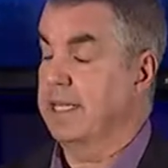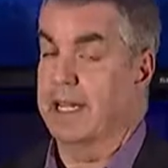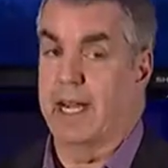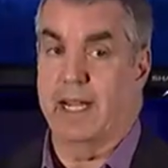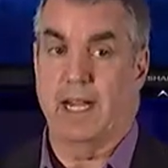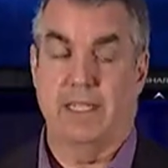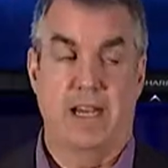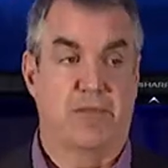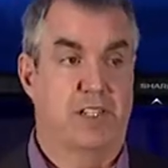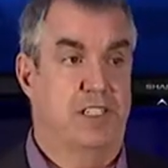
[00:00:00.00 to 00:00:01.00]
And then I
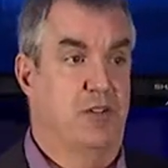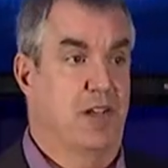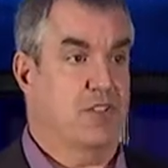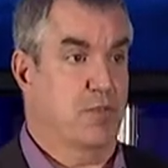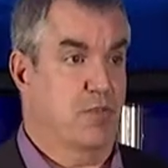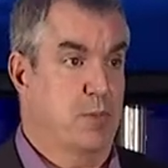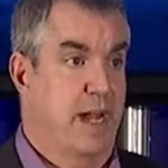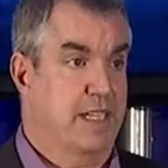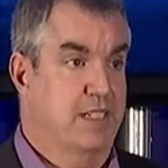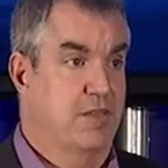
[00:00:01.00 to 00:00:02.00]
definitely do have some
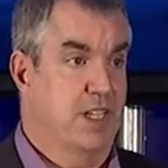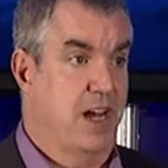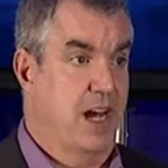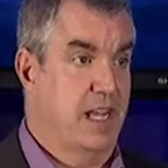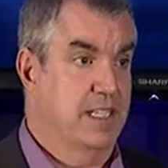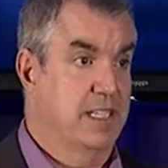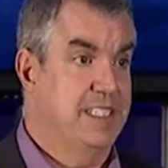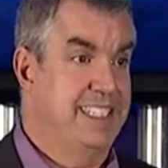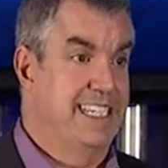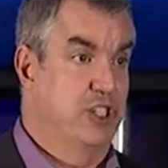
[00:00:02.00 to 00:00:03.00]
perspectives on
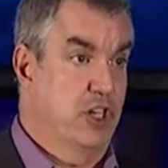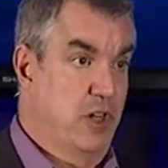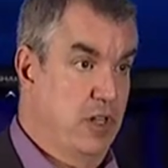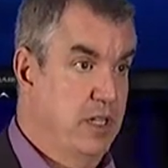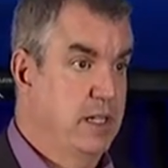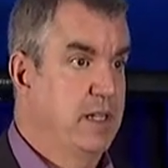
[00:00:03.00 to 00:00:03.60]
digital